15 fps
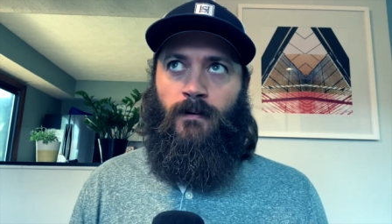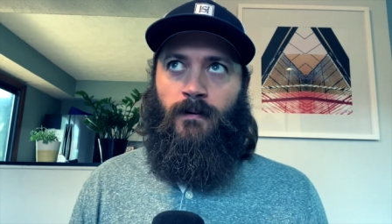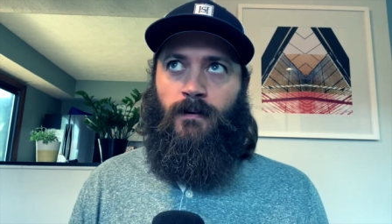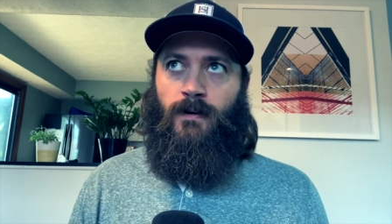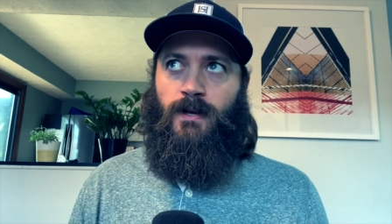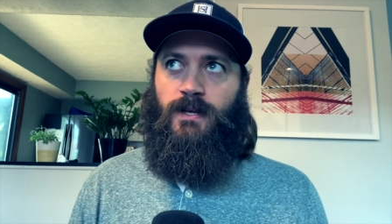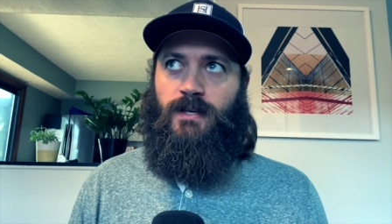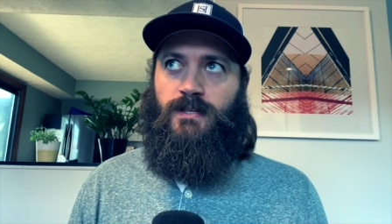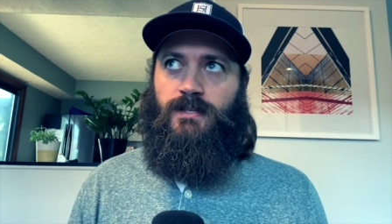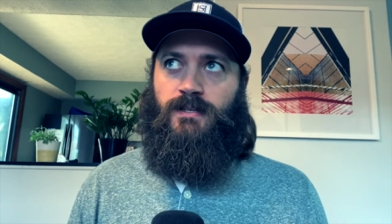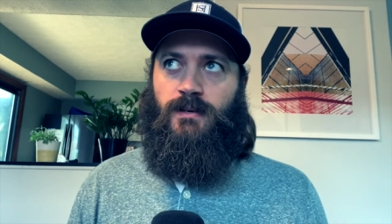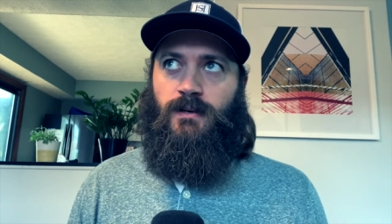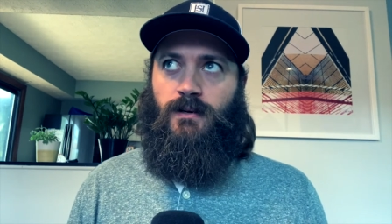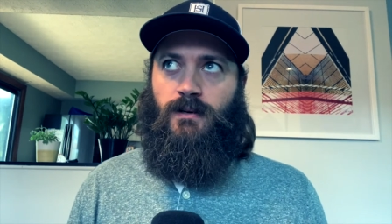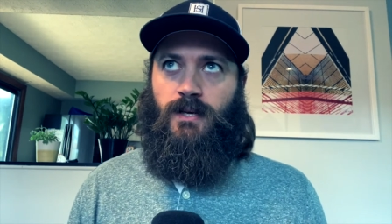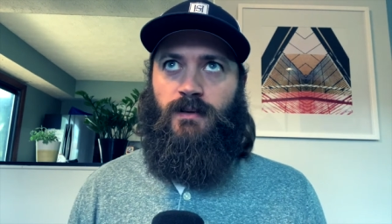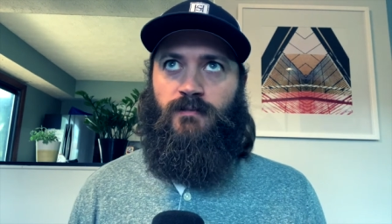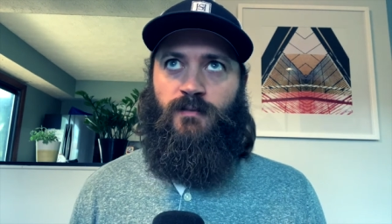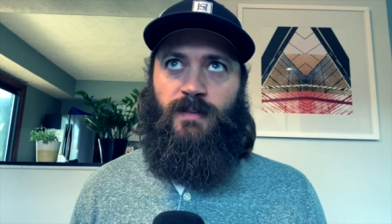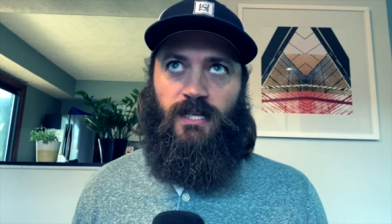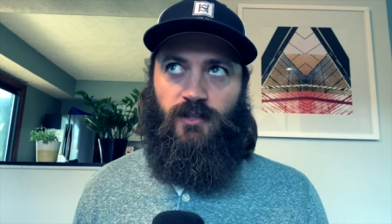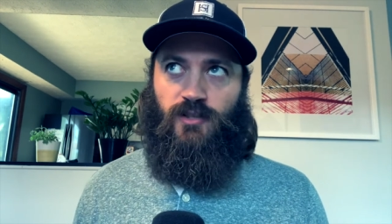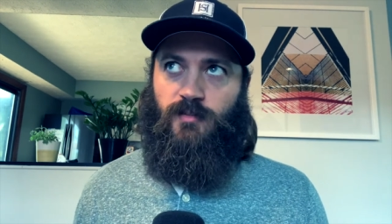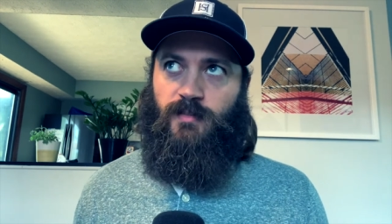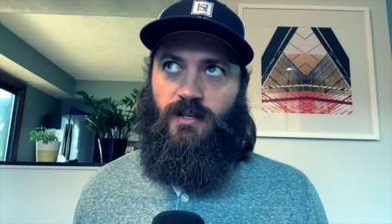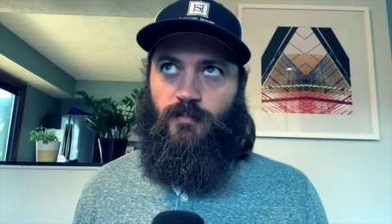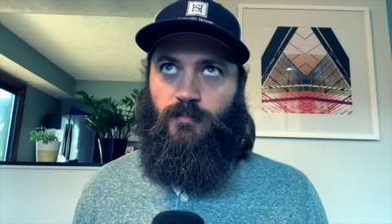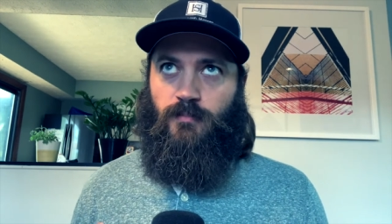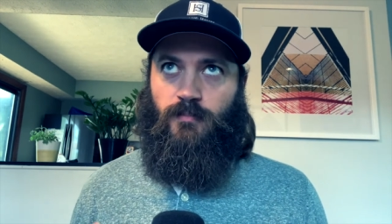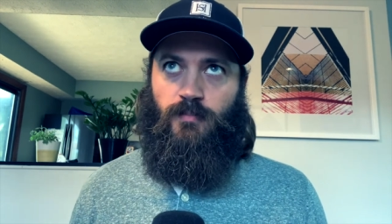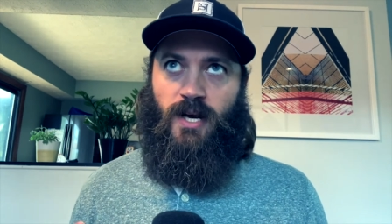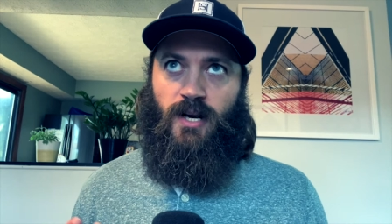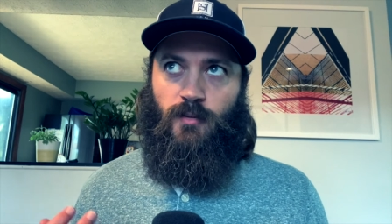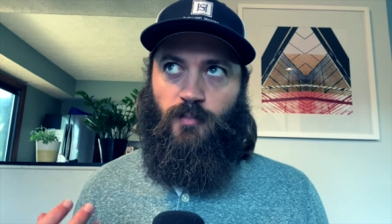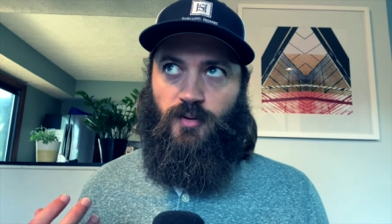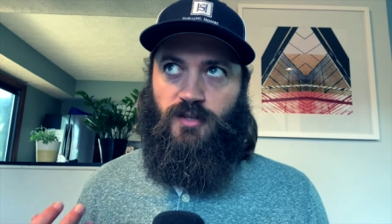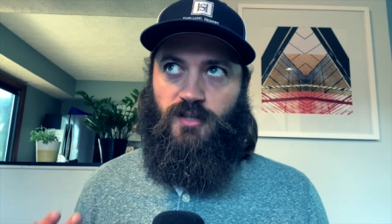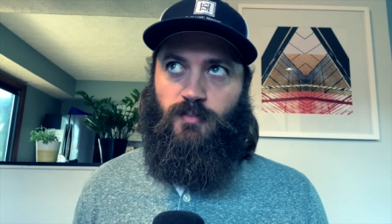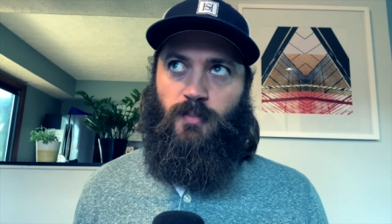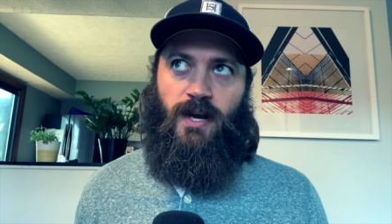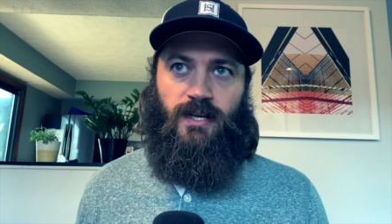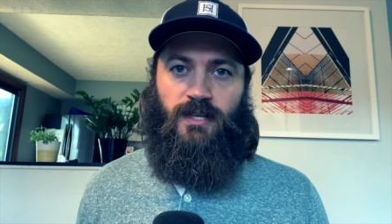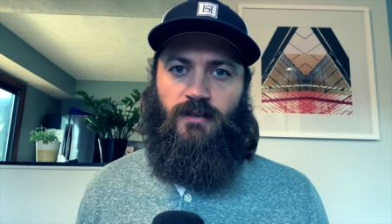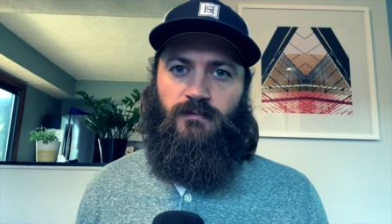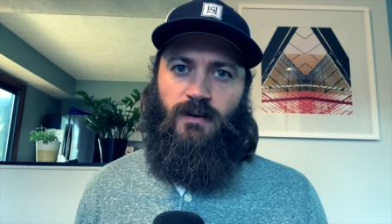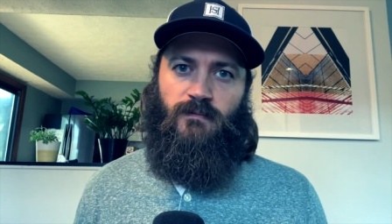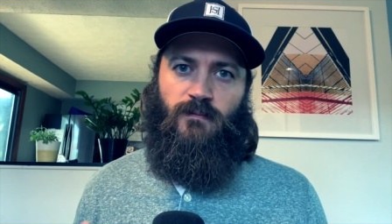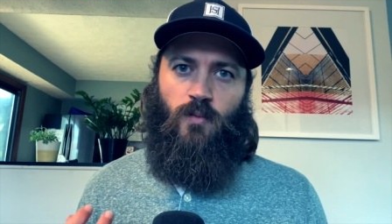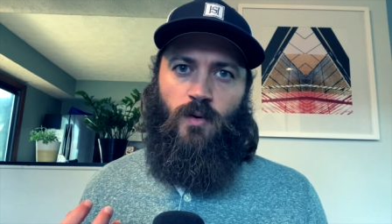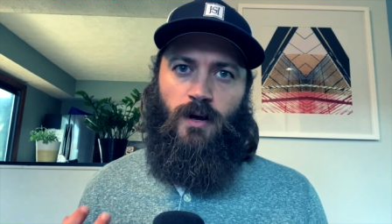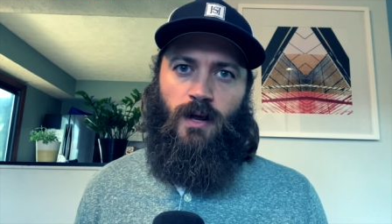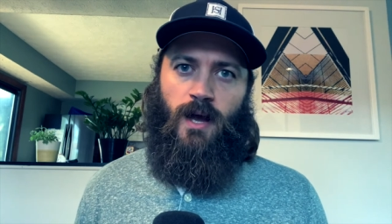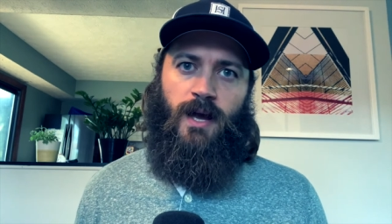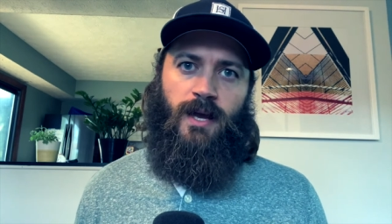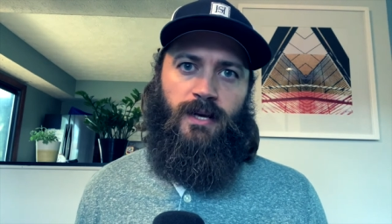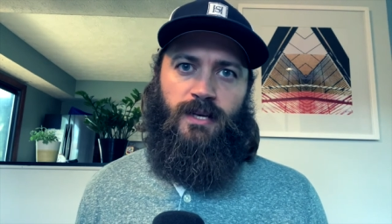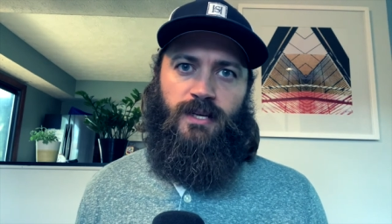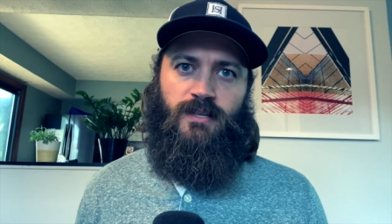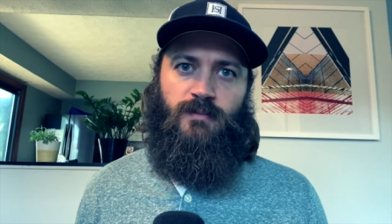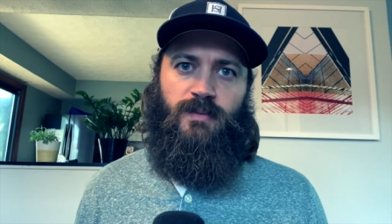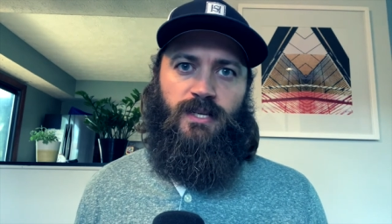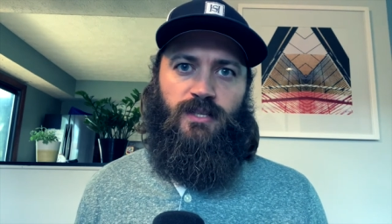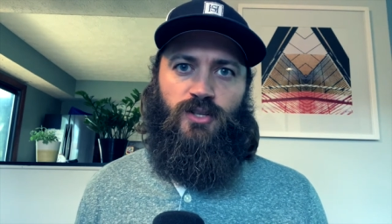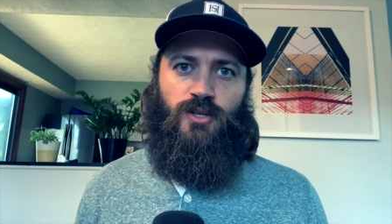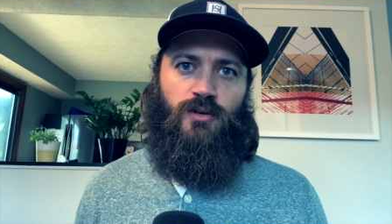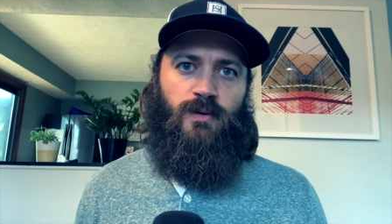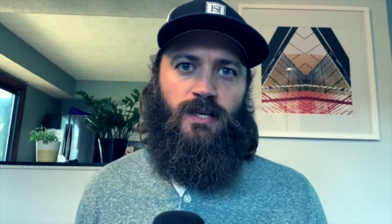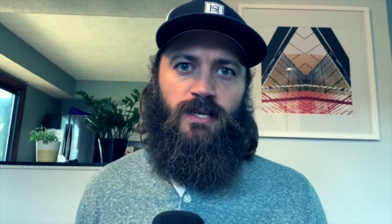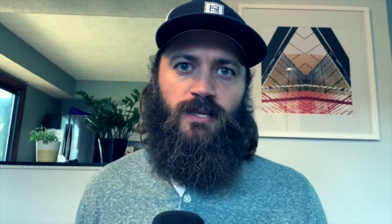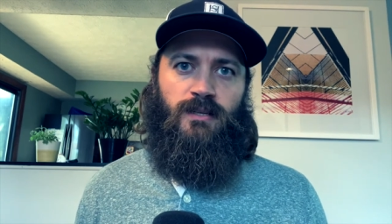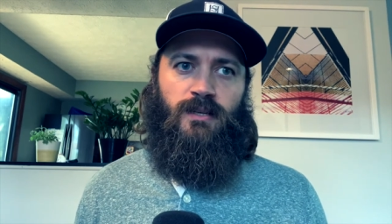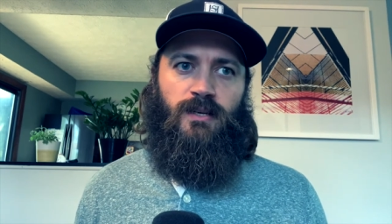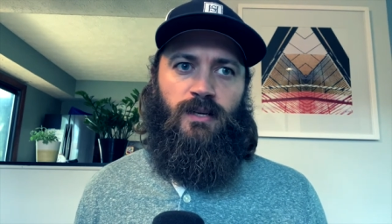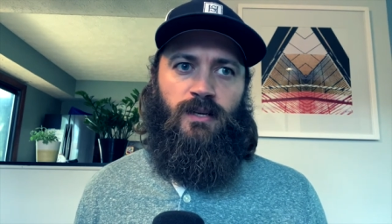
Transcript: it's uh, given me a little bit of better perspective of what I need to be doing